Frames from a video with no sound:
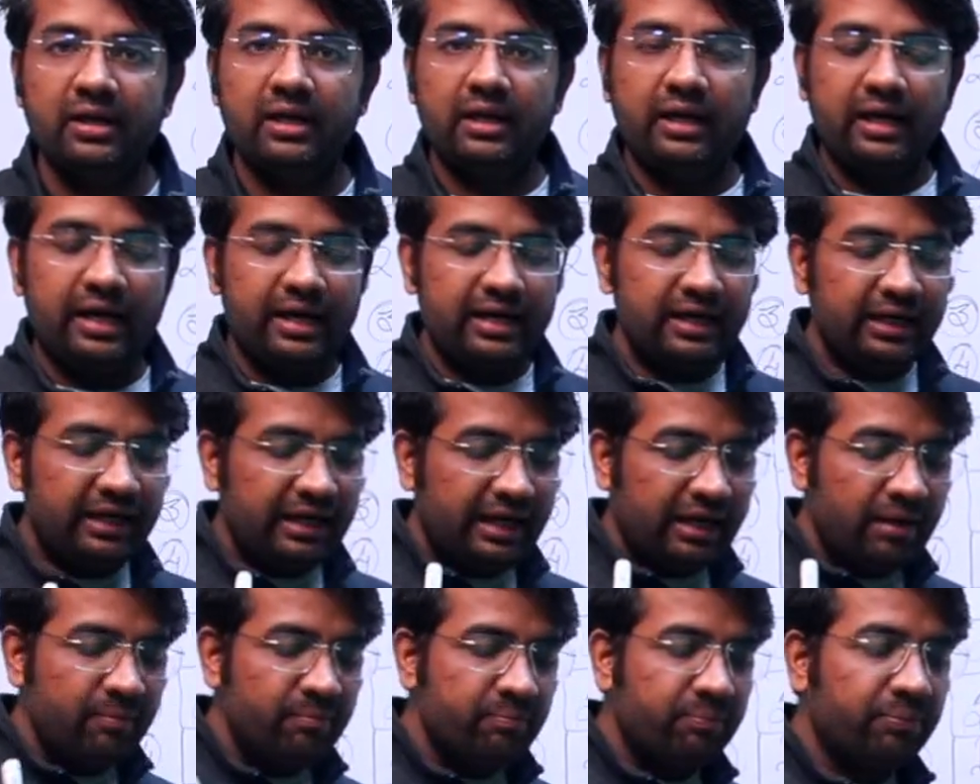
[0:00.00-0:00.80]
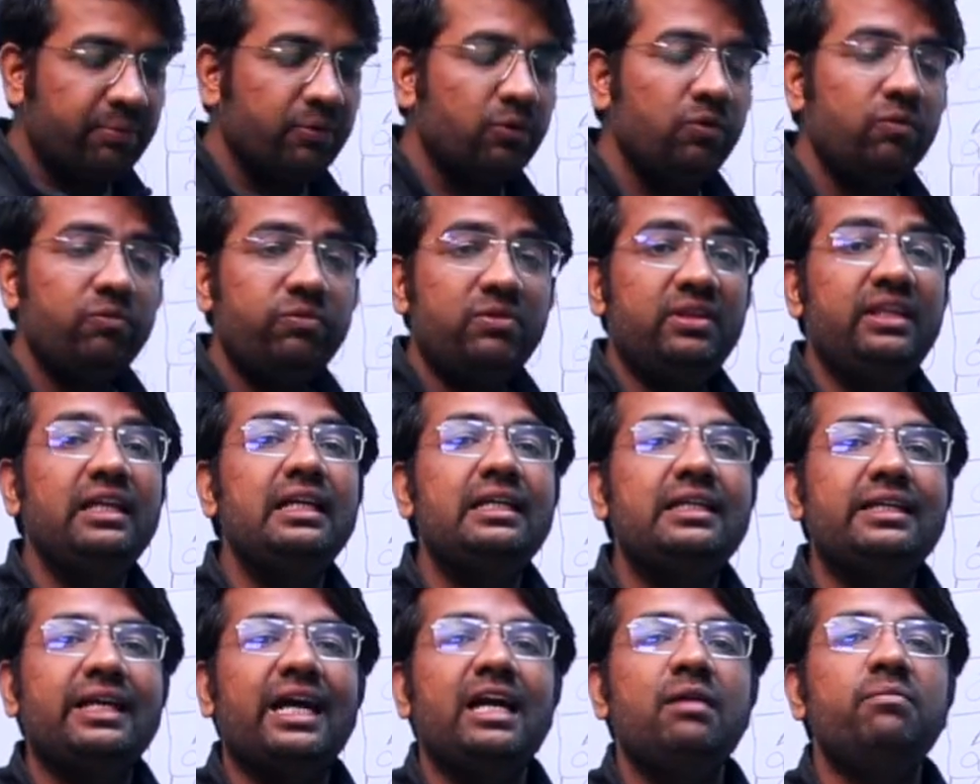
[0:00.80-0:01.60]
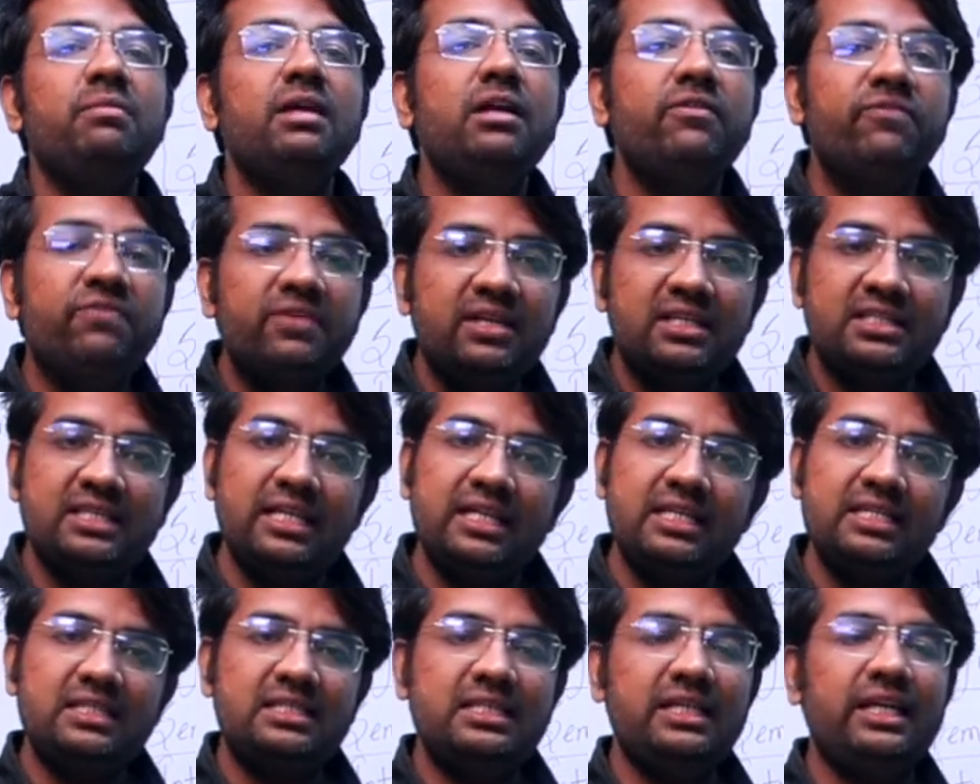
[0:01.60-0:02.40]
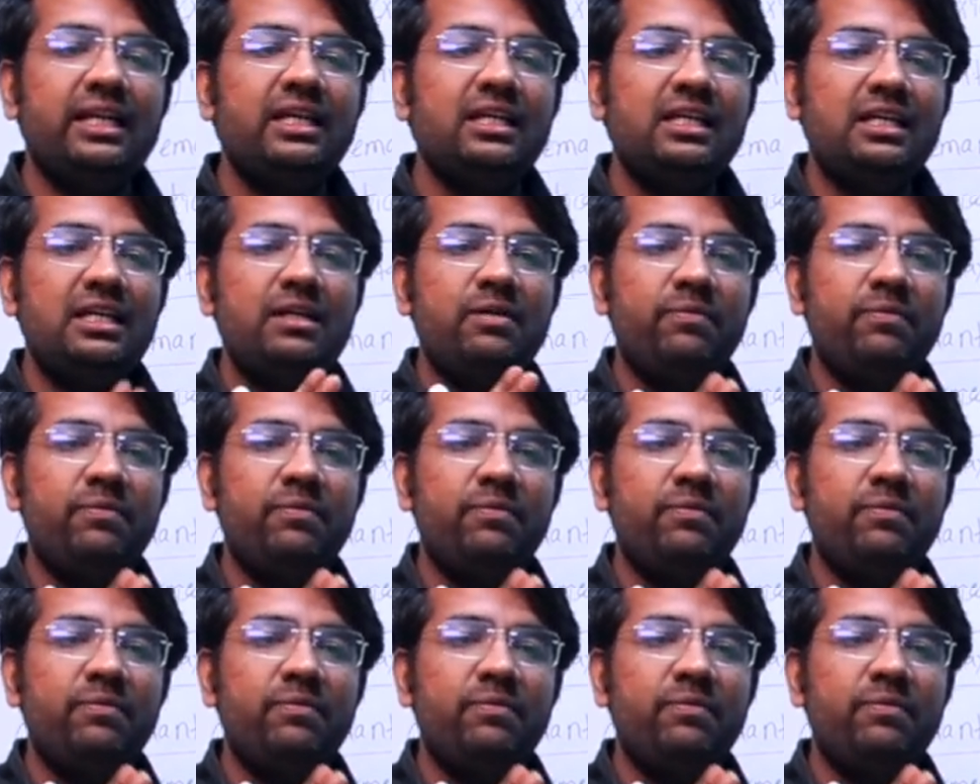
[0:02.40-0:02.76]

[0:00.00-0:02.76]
and improve the time efficiency and